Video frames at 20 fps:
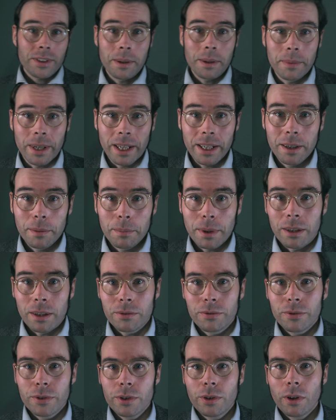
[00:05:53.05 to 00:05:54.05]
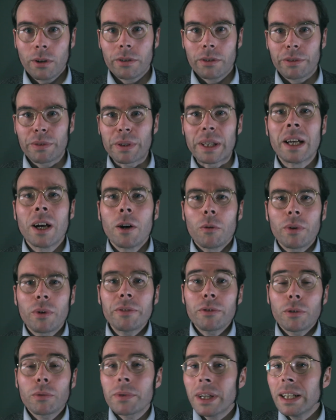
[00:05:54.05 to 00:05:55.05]
he make about photography? We've
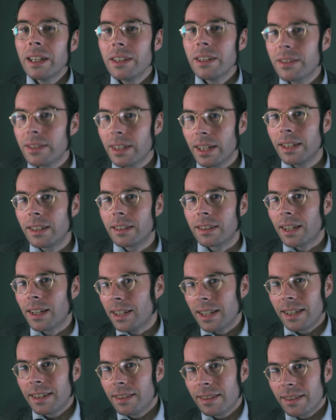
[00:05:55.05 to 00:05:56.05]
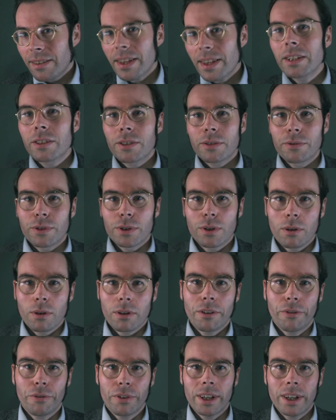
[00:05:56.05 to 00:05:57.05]
already seen that he thinks of
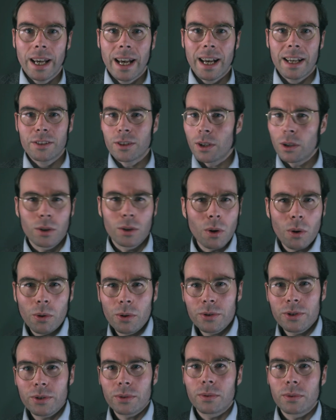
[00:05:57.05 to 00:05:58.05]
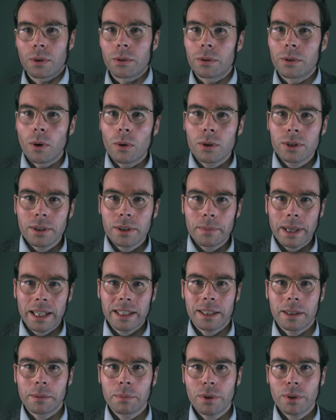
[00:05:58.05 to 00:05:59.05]
photography as a causal or an
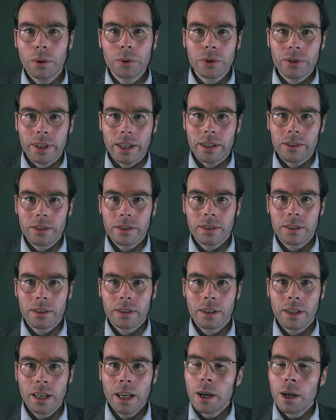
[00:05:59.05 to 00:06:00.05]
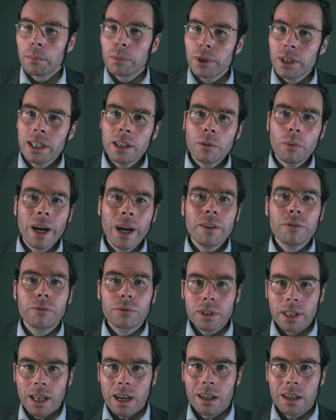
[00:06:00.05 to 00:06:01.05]
automatic process. But in a way, for
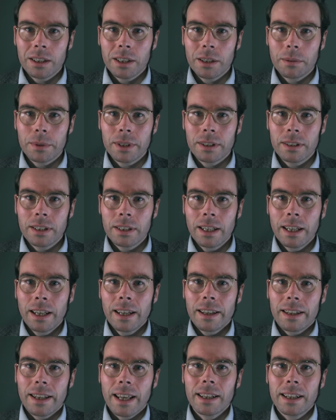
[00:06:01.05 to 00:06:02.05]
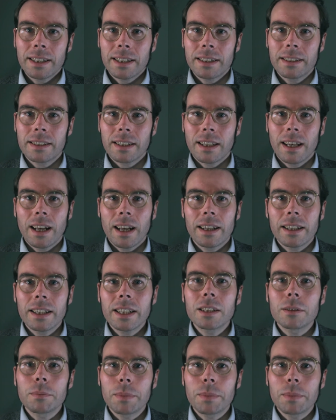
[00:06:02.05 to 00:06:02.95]
the argument, that is a little